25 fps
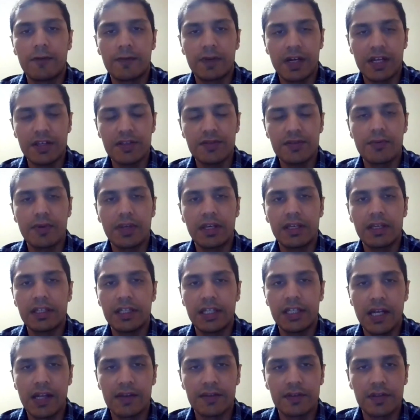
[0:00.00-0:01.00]
clustering
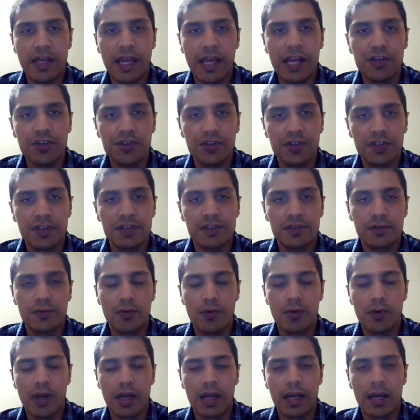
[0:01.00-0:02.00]
TLS hashes,
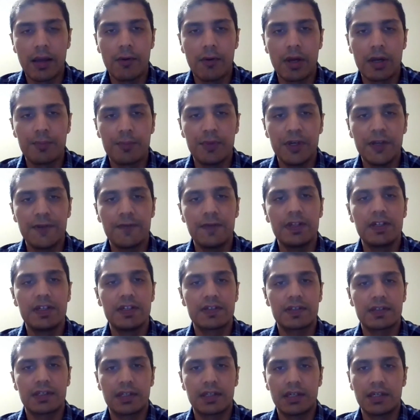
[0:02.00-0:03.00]
so I want to briefly
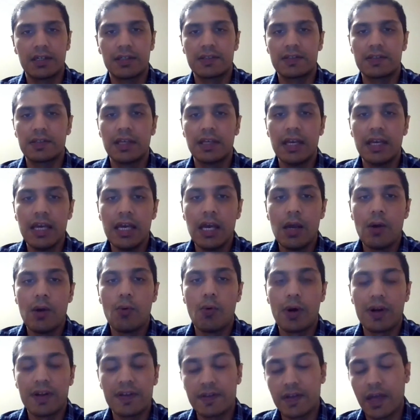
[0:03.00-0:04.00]
discuss
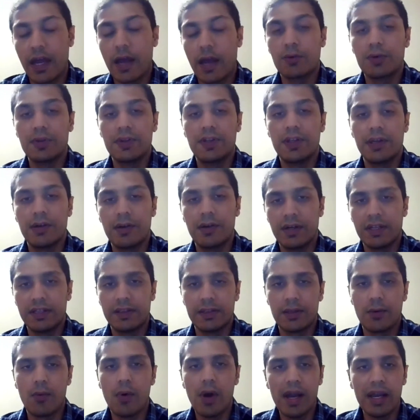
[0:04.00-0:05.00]
what is out there
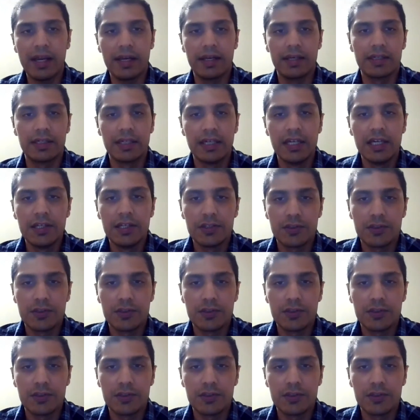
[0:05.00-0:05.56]
in the wild.